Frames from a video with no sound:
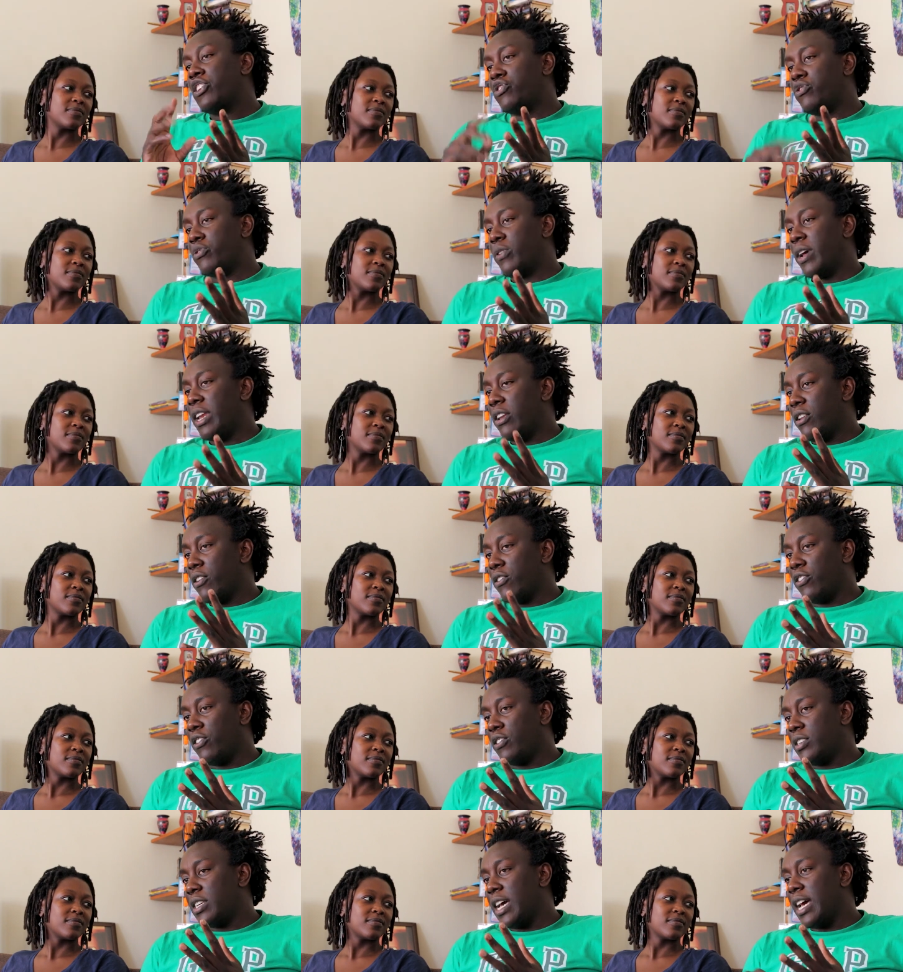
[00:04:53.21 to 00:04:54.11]
Speaker 1: tread on your
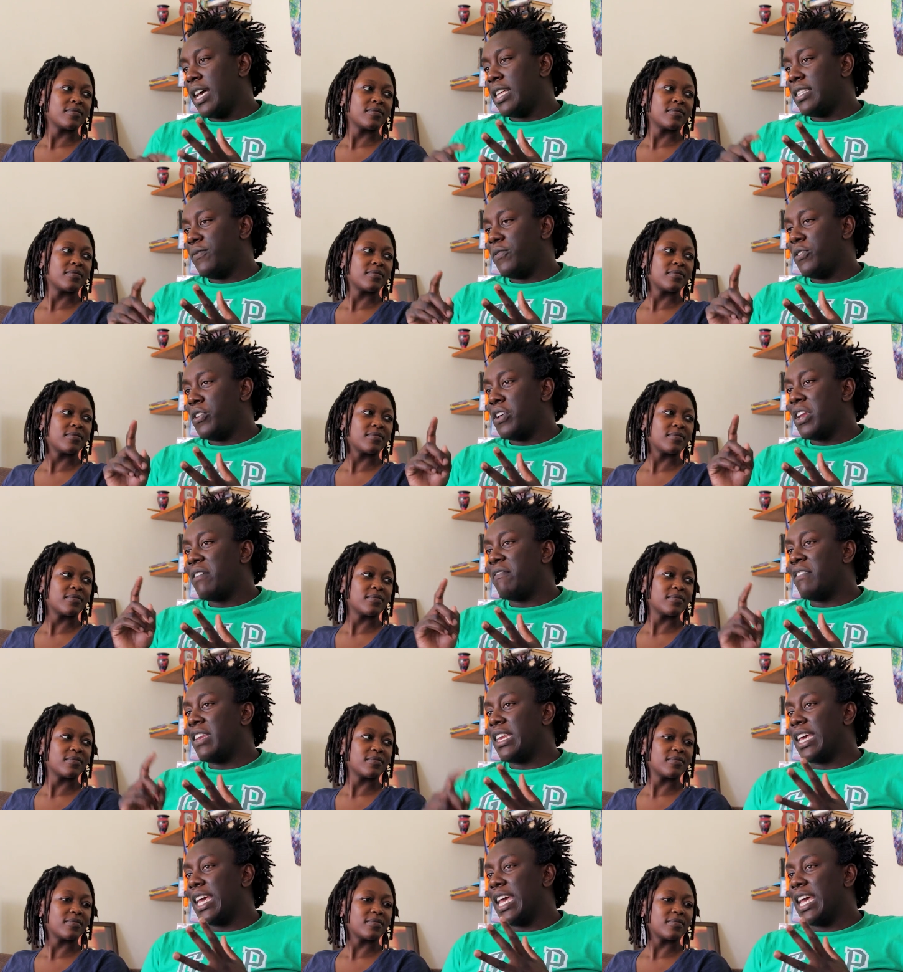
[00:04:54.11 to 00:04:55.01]
tires, if you don't have
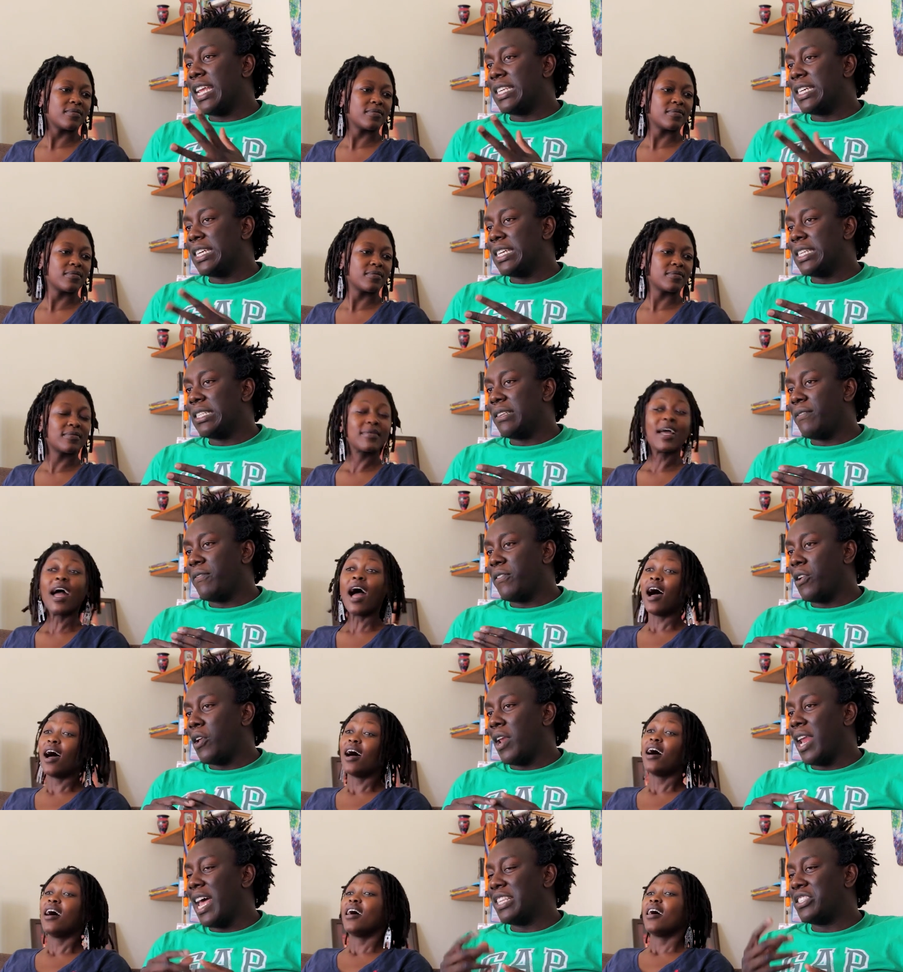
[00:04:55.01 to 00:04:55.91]
indicators, if your
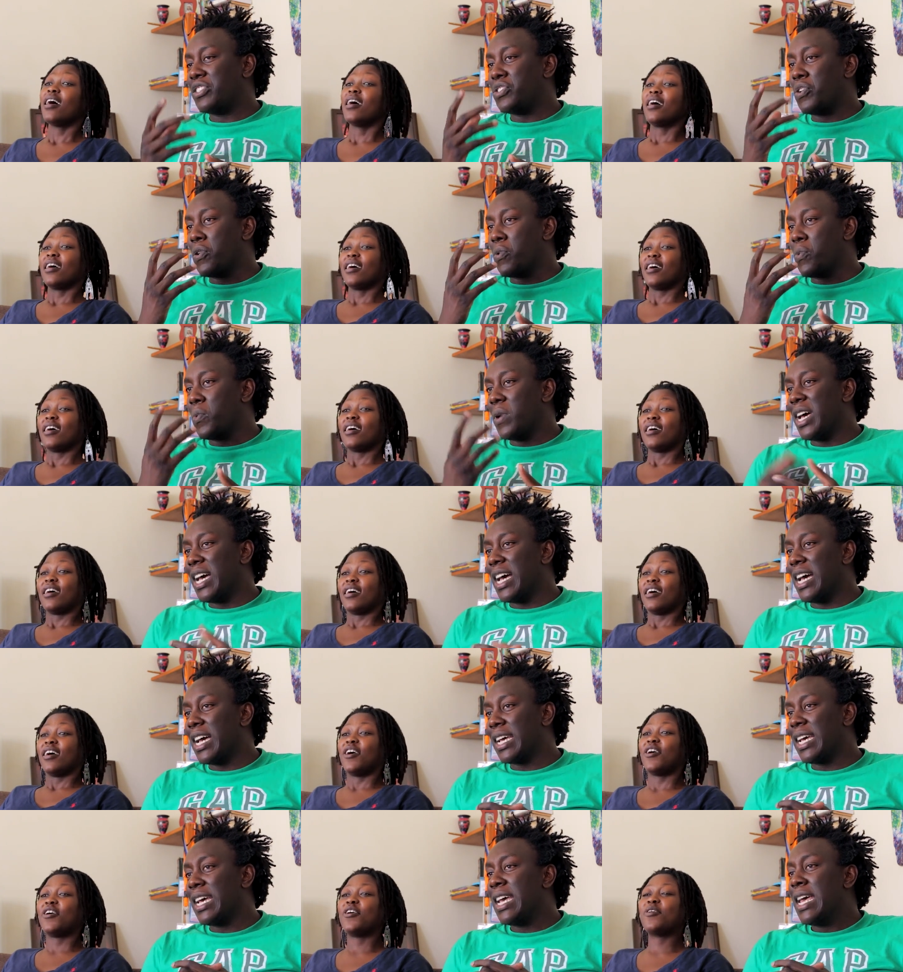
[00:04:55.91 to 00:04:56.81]
lights don't work.
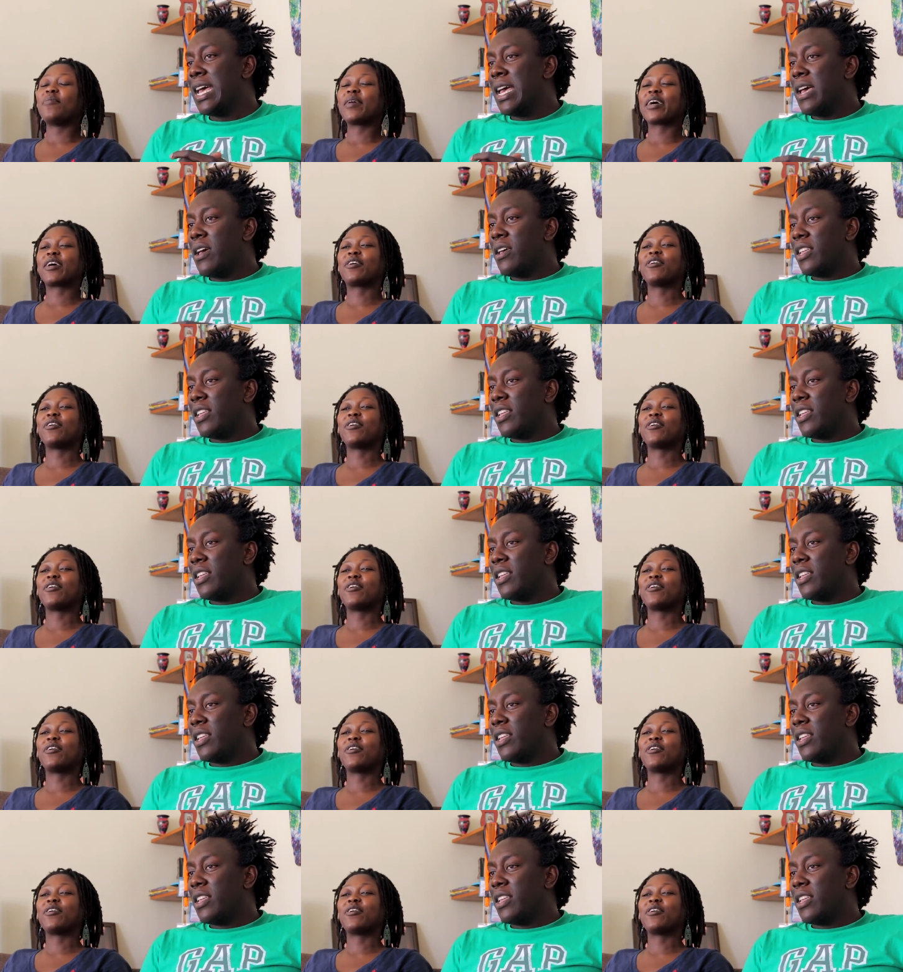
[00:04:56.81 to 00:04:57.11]
Oh my